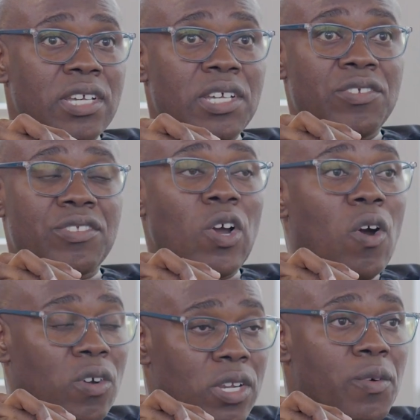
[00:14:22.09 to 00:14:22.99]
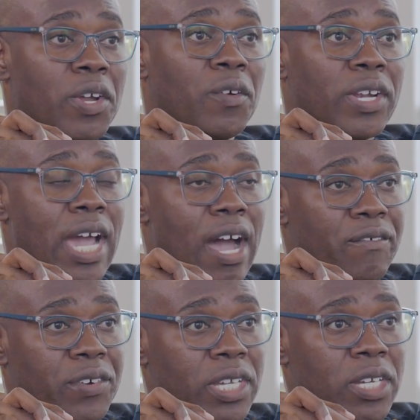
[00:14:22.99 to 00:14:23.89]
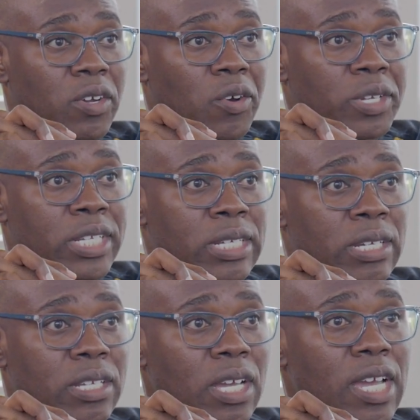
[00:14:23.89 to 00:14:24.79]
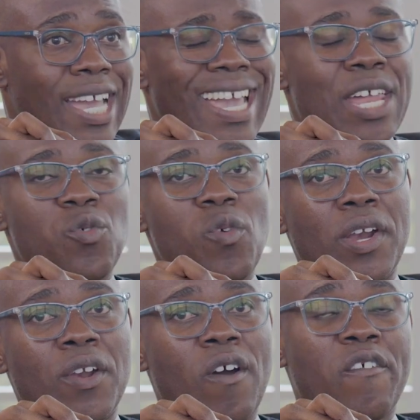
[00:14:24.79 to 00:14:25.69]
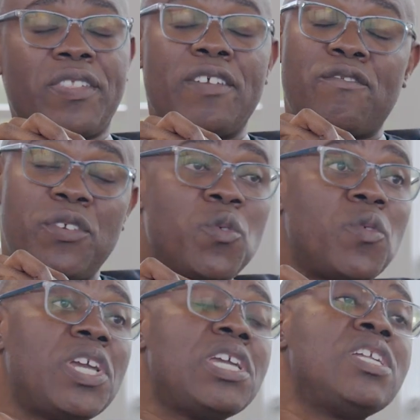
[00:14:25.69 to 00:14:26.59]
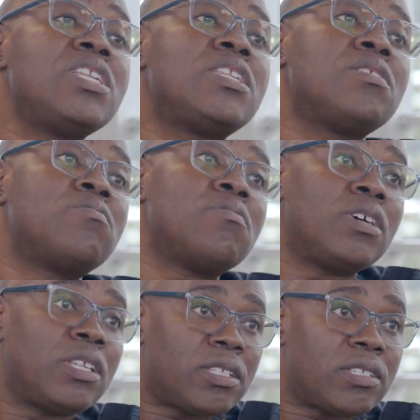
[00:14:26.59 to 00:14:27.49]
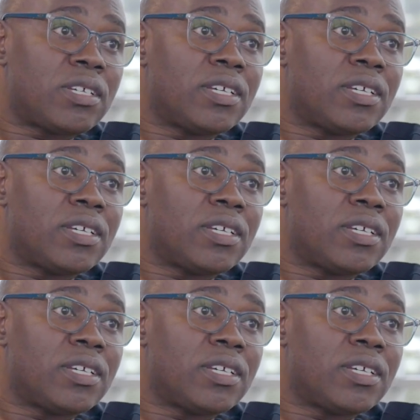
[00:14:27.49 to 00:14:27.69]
Is the only one on the African continent and one of the few in the world.